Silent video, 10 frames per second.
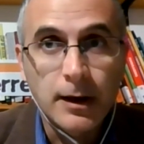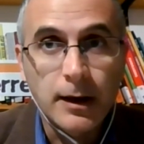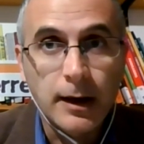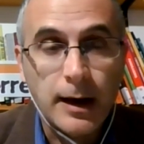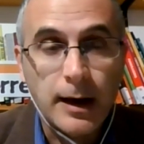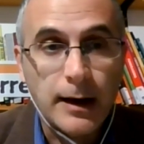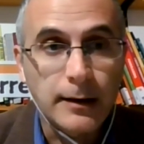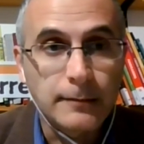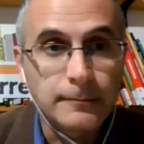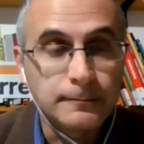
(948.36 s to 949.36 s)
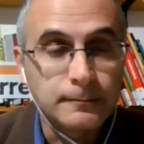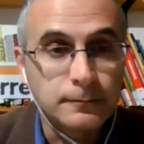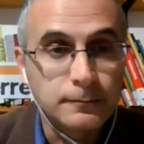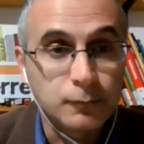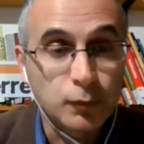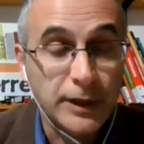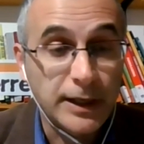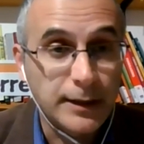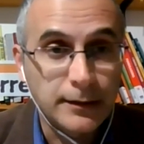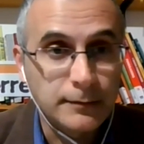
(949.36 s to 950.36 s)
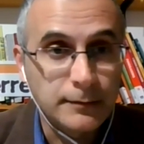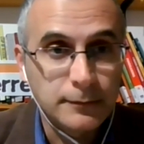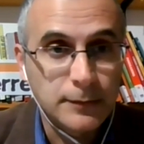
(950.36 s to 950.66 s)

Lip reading: are needing